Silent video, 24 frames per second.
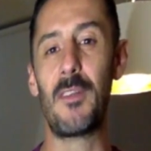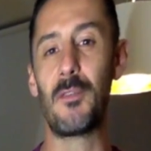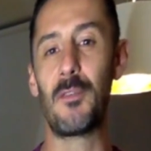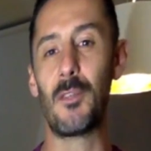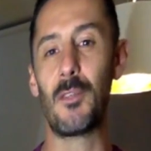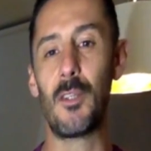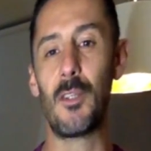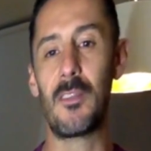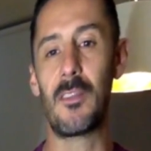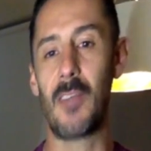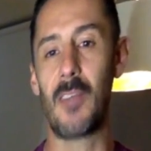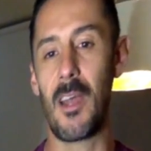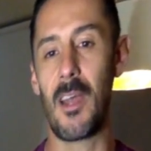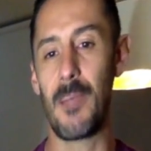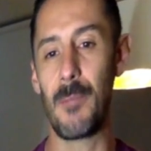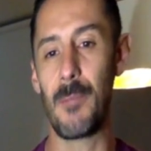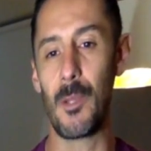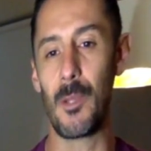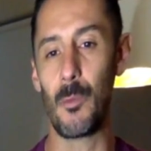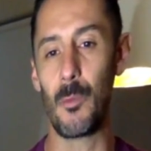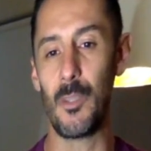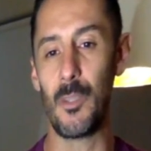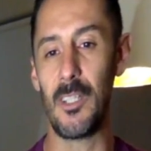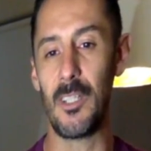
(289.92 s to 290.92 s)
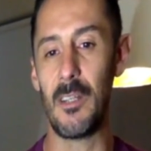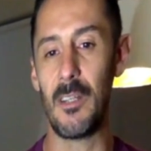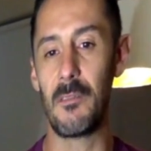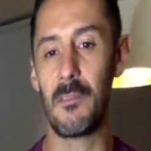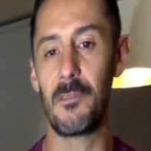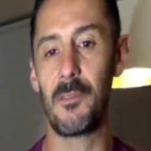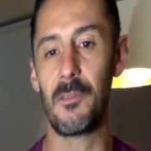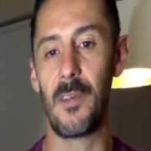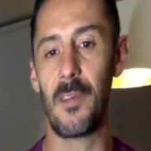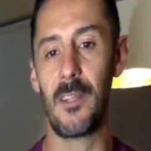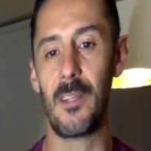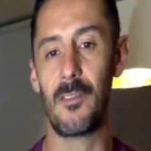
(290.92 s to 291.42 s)
for the timing. We didn't
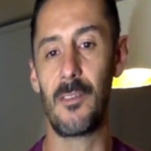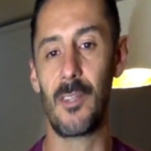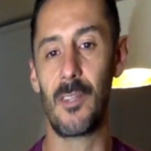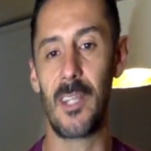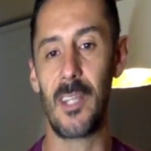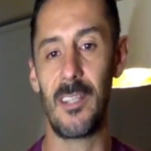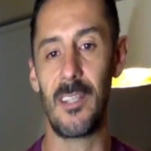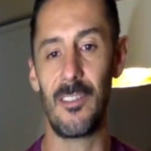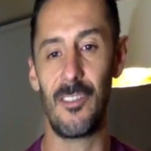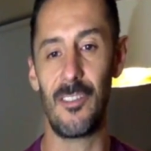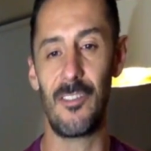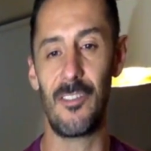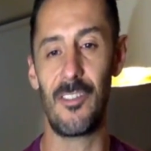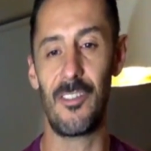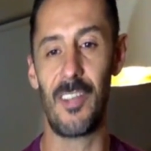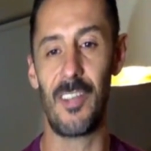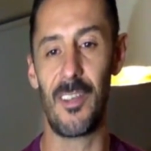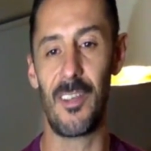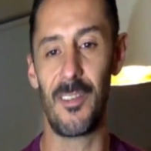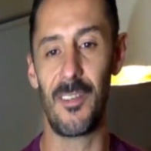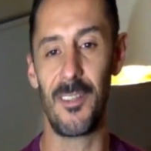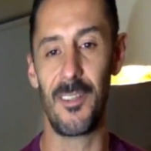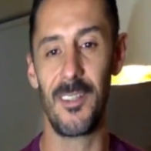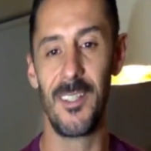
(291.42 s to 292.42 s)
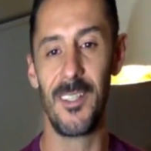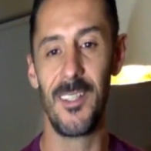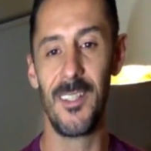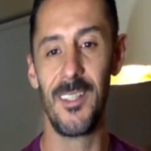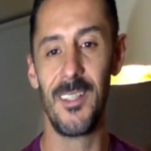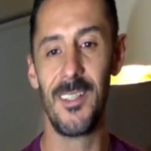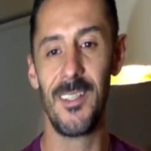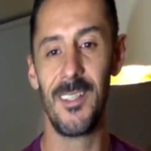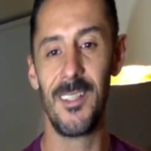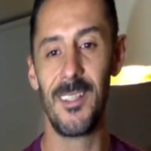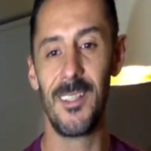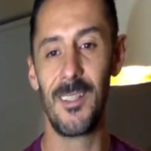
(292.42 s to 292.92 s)
fight against each other.
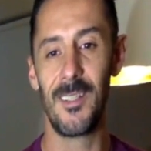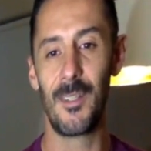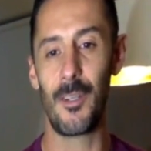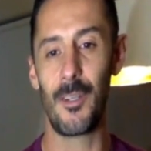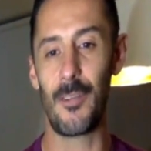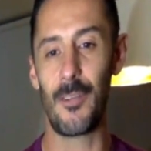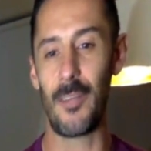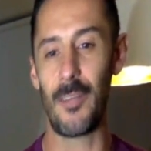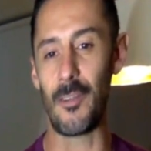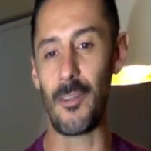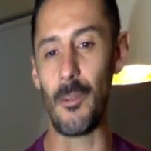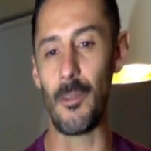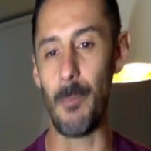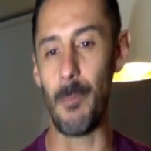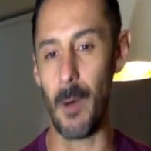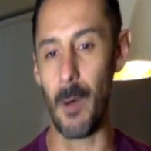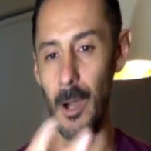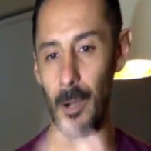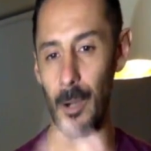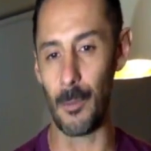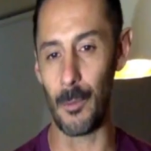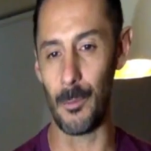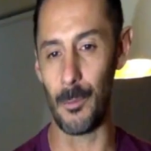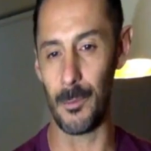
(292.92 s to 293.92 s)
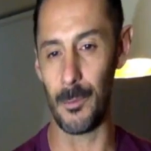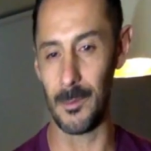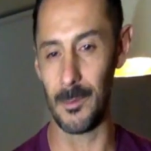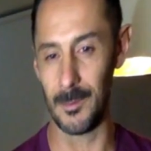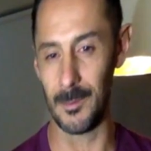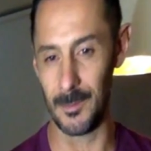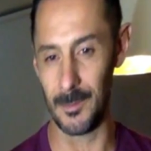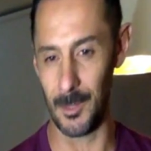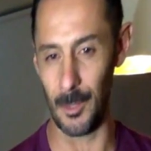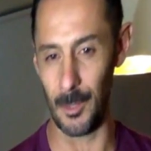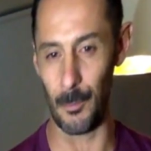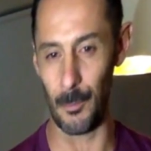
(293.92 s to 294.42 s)
Because at the bar,
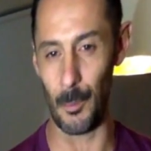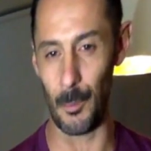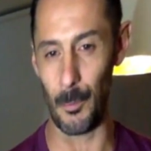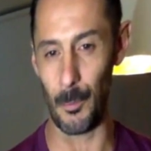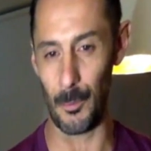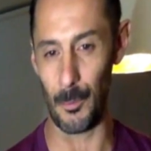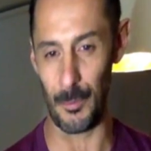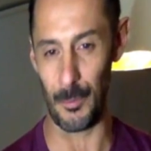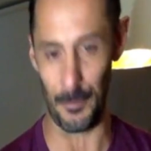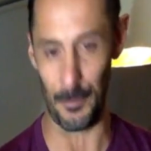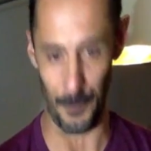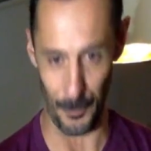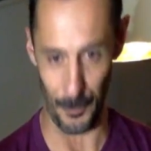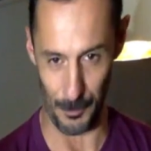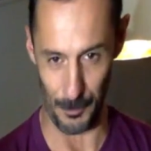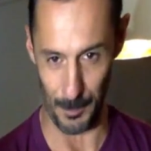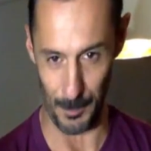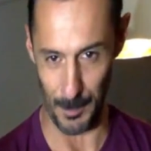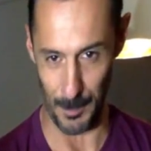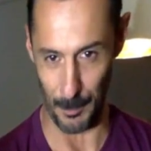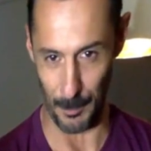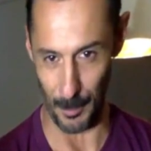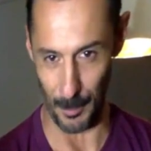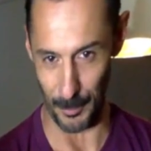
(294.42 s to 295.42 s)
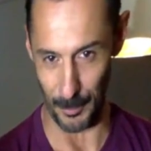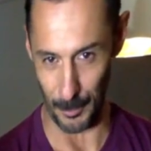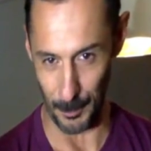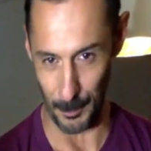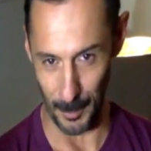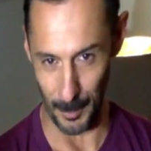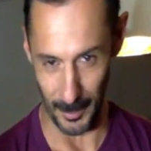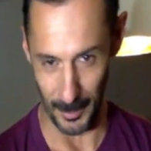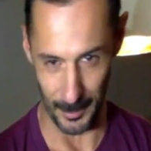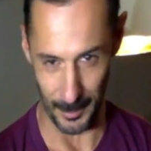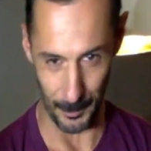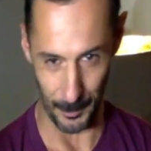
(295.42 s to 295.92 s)
we was the first people at the
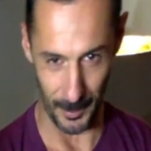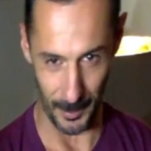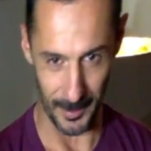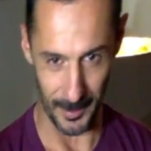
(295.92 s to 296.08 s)
bar anyway.